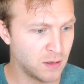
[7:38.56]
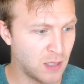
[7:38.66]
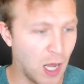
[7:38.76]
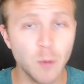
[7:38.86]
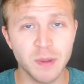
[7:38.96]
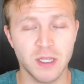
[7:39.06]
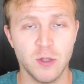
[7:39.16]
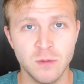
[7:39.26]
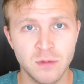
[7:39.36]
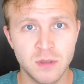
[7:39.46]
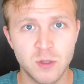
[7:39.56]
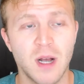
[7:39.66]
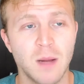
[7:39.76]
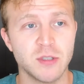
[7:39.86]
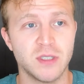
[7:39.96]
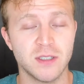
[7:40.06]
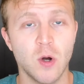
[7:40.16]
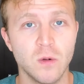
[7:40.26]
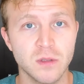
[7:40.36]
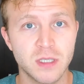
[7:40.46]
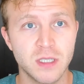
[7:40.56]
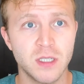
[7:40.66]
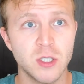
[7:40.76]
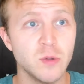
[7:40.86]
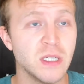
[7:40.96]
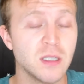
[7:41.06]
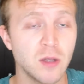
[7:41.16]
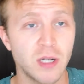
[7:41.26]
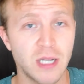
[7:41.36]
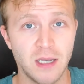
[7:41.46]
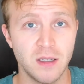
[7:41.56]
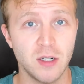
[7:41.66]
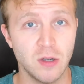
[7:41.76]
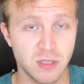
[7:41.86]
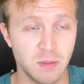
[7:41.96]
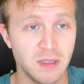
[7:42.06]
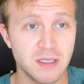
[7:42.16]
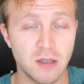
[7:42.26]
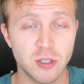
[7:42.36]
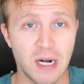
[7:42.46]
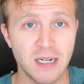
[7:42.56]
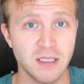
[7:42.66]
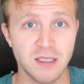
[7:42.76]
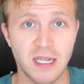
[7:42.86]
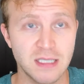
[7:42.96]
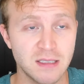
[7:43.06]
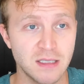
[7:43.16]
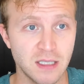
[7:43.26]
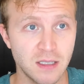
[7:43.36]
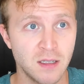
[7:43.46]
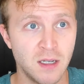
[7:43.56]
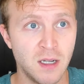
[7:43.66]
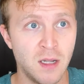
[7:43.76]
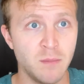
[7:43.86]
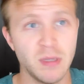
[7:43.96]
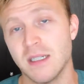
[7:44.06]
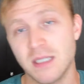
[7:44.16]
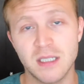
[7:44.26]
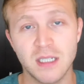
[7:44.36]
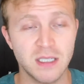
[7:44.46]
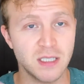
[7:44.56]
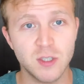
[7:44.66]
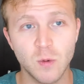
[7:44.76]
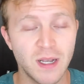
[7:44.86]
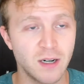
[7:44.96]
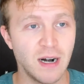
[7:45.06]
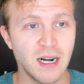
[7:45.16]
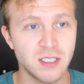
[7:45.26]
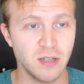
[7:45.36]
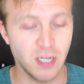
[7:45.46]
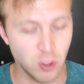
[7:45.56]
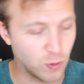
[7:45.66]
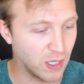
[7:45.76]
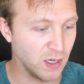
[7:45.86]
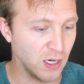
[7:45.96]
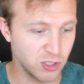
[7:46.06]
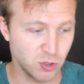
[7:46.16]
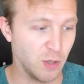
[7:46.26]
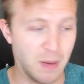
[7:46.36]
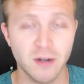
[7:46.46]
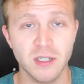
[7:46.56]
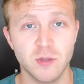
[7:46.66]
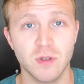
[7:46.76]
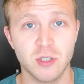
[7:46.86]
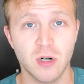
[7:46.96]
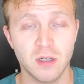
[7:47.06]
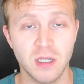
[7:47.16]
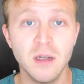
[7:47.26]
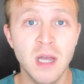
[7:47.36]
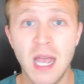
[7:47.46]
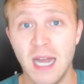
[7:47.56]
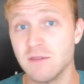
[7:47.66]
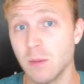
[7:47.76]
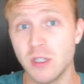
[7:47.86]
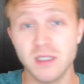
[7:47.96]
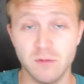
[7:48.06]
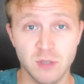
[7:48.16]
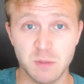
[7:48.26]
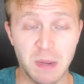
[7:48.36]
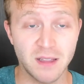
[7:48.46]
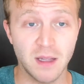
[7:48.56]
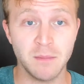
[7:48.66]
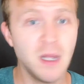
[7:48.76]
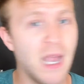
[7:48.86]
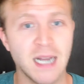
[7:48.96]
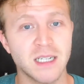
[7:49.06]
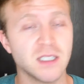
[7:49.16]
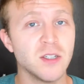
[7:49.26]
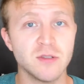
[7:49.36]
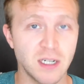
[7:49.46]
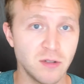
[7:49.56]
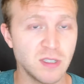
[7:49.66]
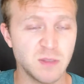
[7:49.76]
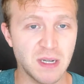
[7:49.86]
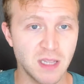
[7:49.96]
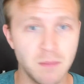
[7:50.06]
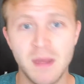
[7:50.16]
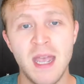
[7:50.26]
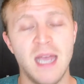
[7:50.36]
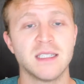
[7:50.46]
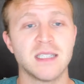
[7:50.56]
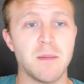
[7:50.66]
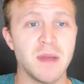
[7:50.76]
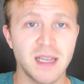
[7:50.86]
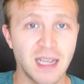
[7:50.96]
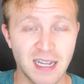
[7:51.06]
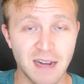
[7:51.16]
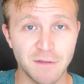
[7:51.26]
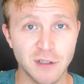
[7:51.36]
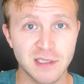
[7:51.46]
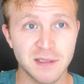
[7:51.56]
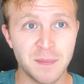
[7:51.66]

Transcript: helping you to accomplish these goals, you need to look at, some of these other strategies like distancing. Because it's a two-way interaction, right? You can assert your boundaries really strongly, and if someone doesn't respect them and continues not to respect them and is not making any efforts,